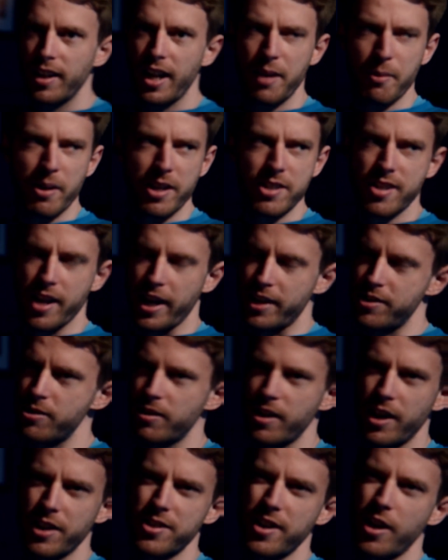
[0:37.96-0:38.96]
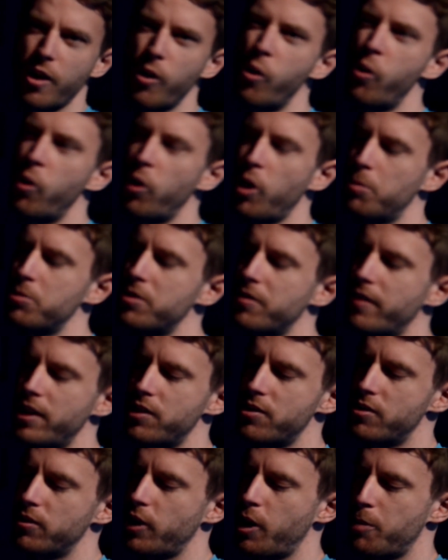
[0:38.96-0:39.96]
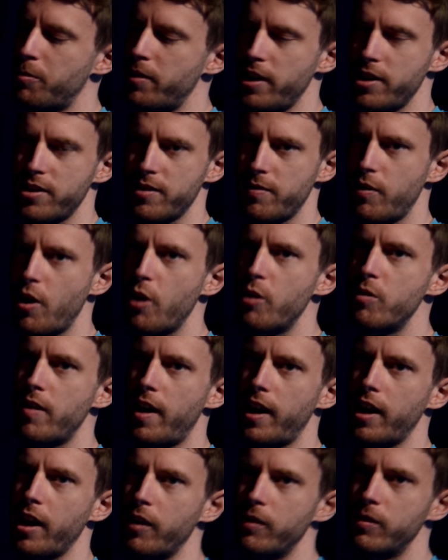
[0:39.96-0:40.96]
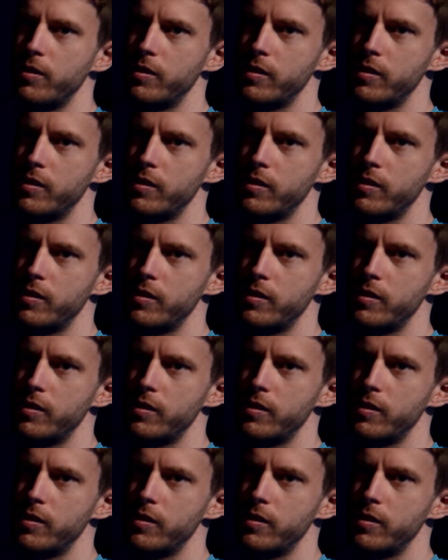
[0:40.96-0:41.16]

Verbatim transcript: Anyway, Ted, you can't say all observational comedies are no value.